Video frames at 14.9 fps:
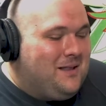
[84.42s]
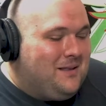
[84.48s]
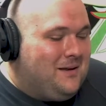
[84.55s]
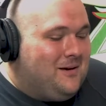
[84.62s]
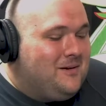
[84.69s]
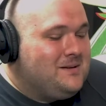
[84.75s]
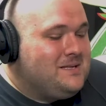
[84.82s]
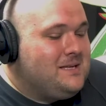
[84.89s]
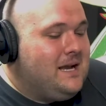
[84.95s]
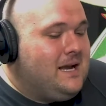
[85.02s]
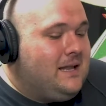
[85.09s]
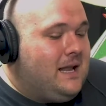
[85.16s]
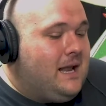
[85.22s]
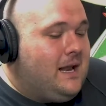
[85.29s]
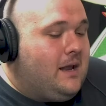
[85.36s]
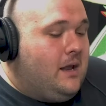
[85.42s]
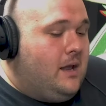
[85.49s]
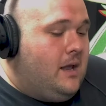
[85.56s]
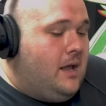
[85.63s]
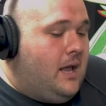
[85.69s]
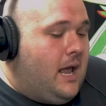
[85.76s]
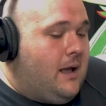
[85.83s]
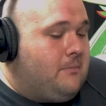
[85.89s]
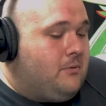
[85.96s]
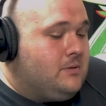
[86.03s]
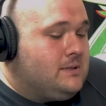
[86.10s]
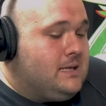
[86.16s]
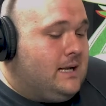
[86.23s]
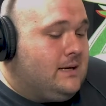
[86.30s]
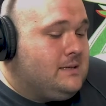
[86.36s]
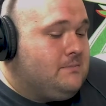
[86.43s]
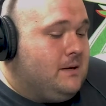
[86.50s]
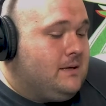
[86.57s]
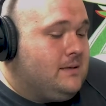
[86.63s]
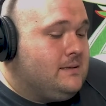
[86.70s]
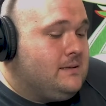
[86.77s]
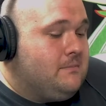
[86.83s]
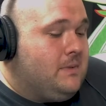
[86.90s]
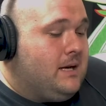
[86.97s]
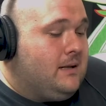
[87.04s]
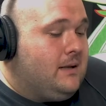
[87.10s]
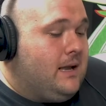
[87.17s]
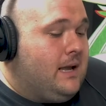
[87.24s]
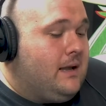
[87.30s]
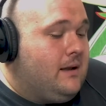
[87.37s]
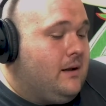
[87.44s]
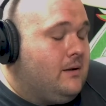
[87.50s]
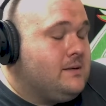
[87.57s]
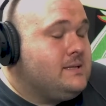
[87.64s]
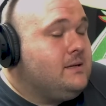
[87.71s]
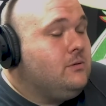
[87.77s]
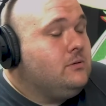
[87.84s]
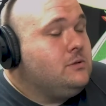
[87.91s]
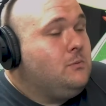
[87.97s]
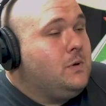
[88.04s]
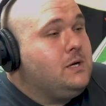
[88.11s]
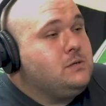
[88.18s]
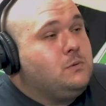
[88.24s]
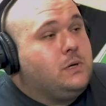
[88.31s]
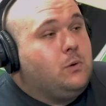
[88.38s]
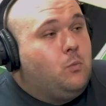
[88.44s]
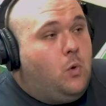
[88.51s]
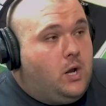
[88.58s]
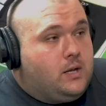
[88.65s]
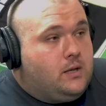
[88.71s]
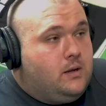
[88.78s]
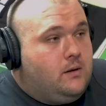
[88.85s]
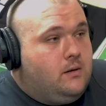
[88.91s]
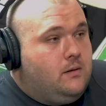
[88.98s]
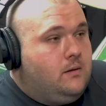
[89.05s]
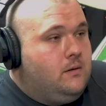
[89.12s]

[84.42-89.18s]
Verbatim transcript: but they're saying that Apple is not expected to make that until 2021.